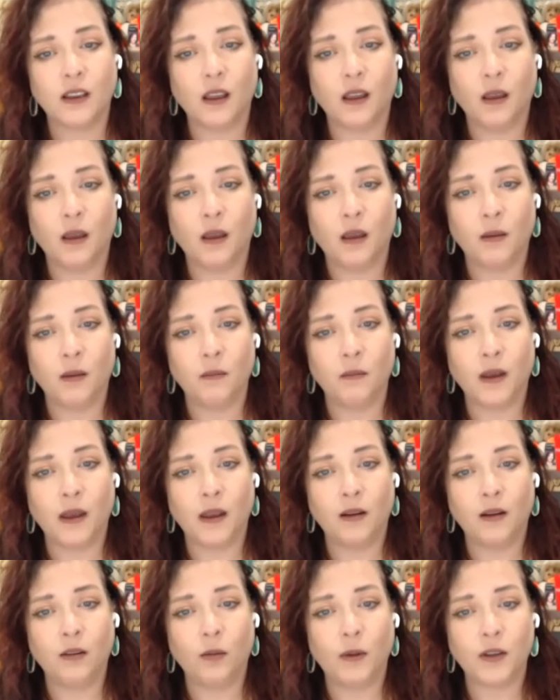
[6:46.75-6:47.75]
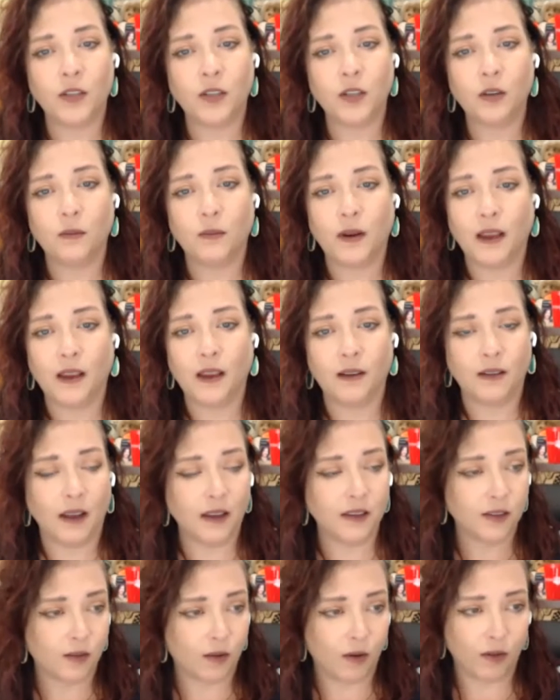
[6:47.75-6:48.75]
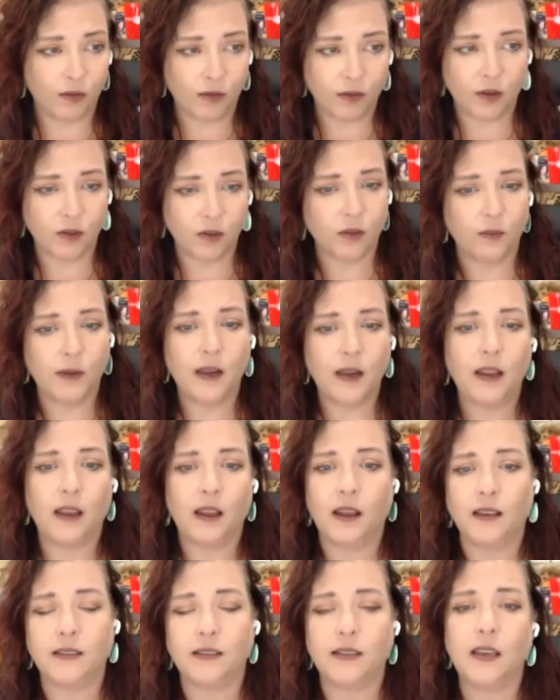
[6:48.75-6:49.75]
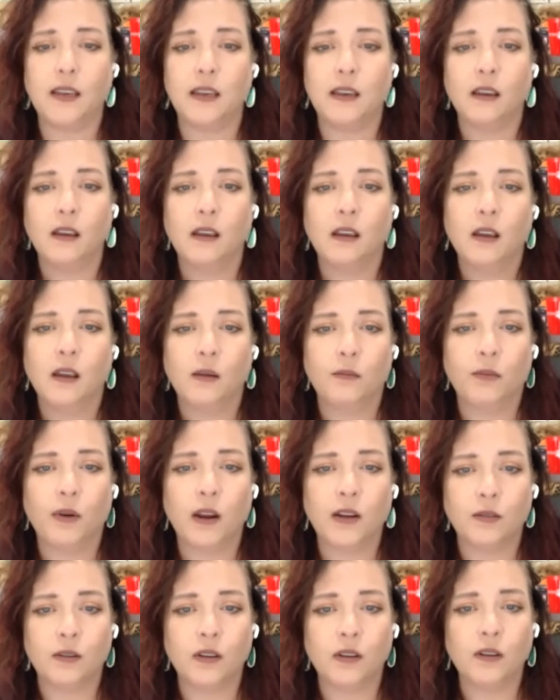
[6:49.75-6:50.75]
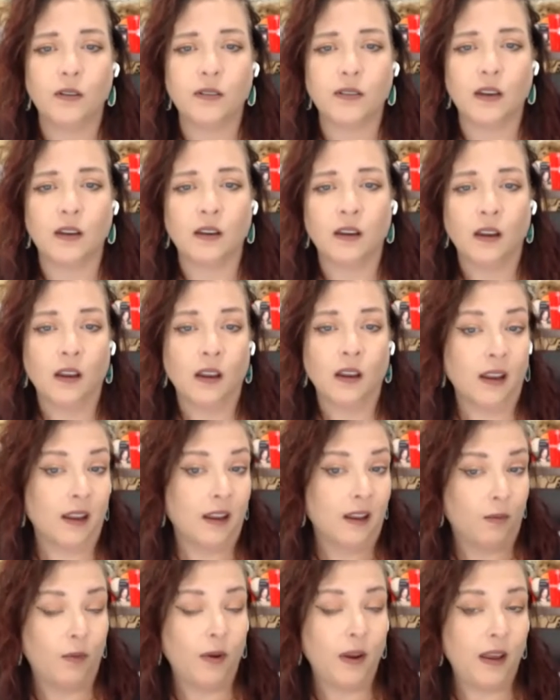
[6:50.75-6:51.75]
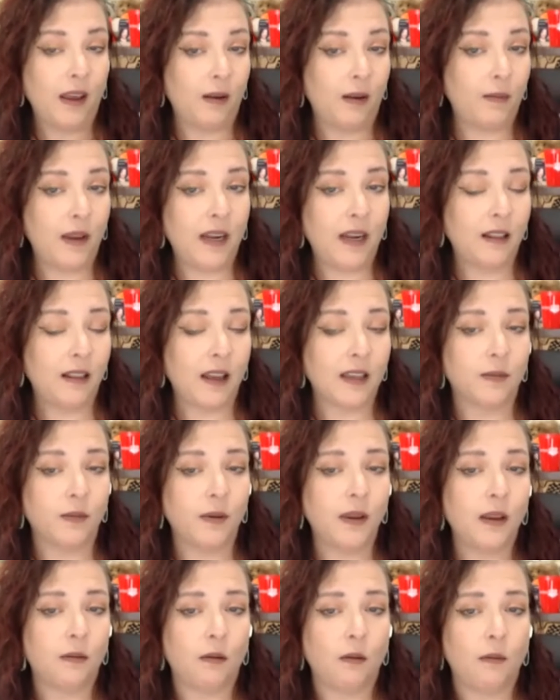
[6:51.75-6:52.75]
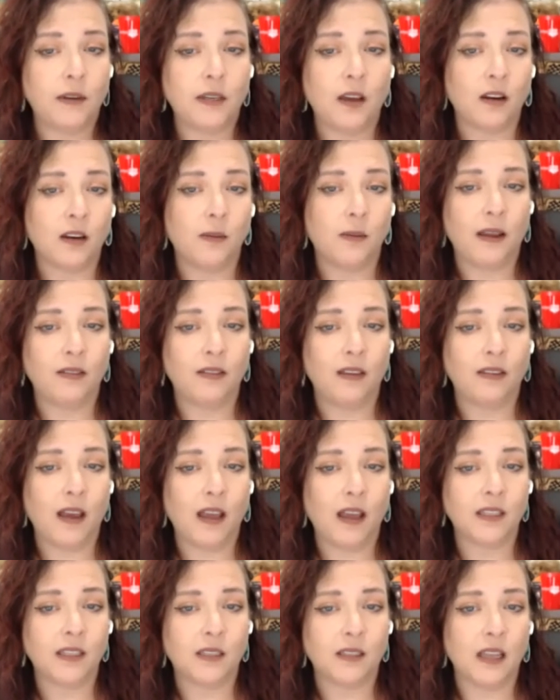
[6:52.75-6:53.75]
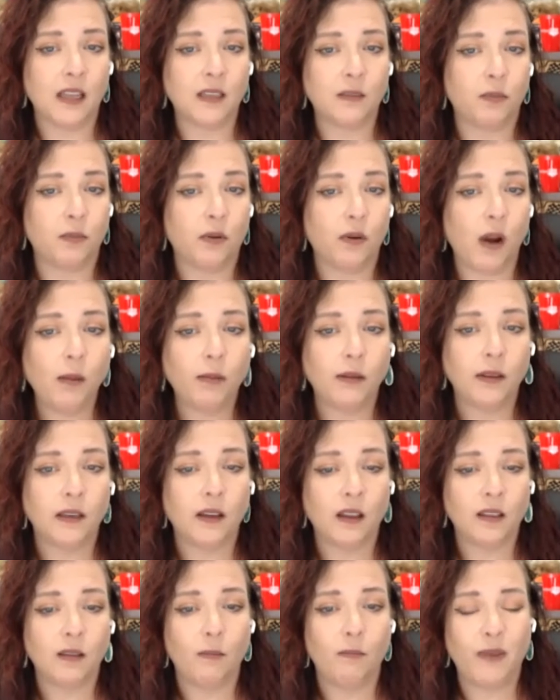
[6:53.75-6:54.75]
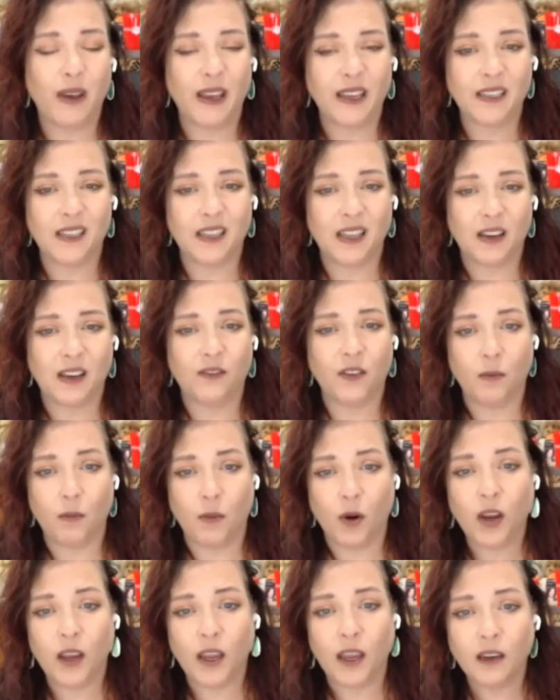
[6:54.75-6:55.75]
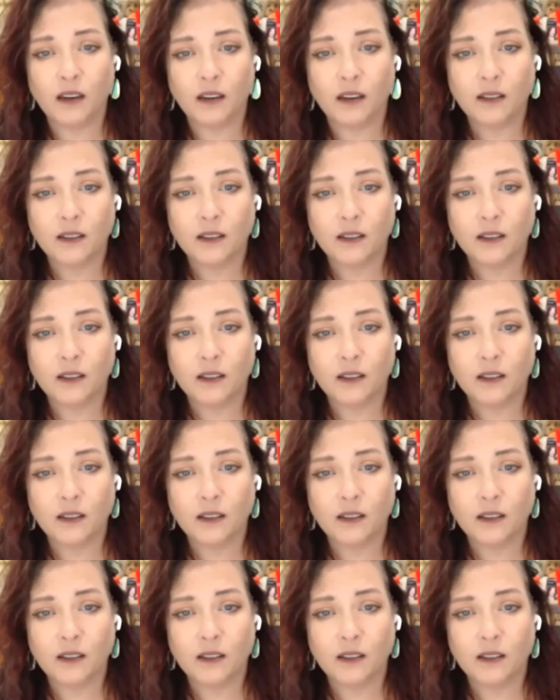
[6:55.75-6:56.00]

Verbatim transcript: Um, I don't know about you, but I, I, scroll through social media and I see price reduced. And we had a meeting last week where we talked about that. That's that's probably not the best thing for the market.